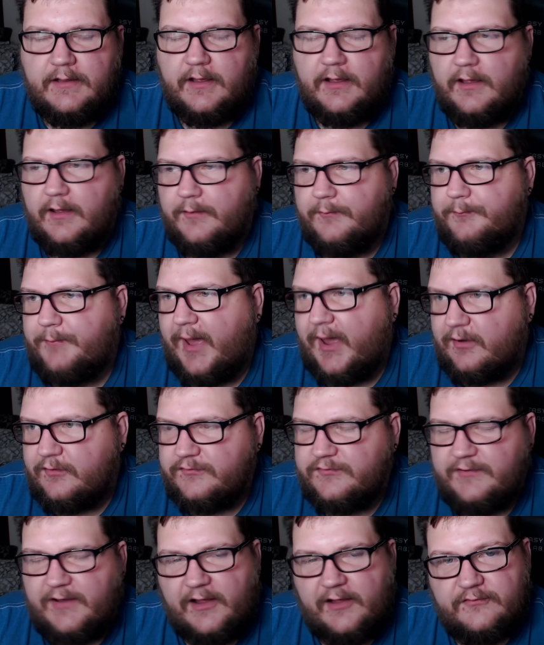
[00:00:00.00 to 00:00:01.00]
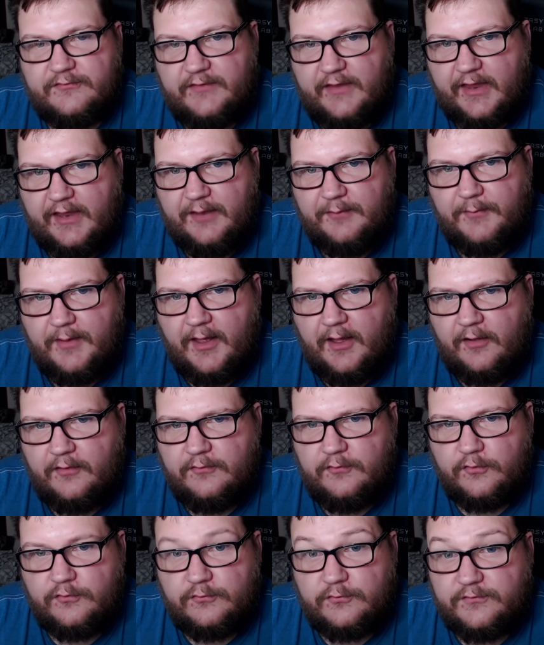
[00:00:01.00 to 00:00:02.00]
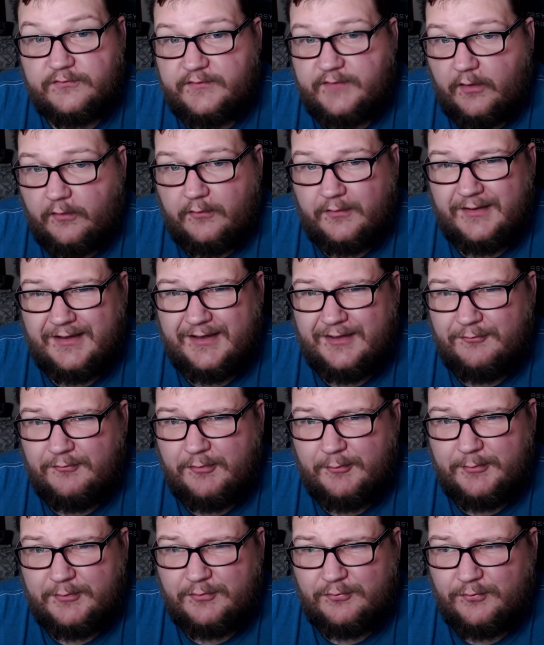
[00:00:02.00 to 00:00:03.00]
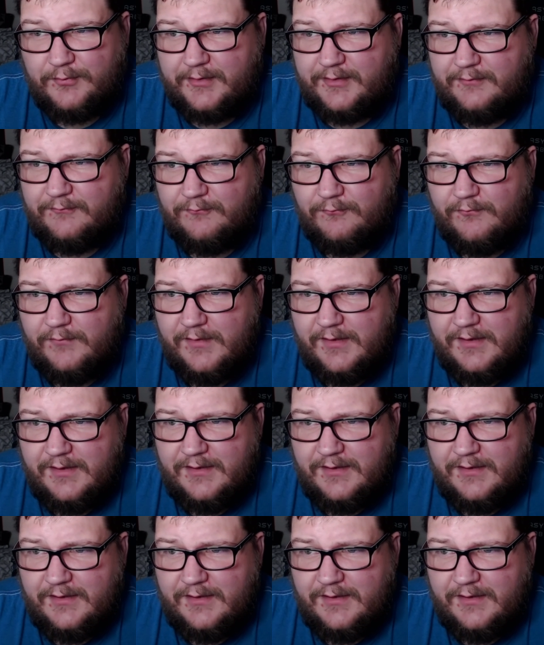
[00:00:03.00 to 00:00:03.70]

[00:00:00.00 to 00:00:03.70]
Uh, Battle Styles came out; those were selling anywhere between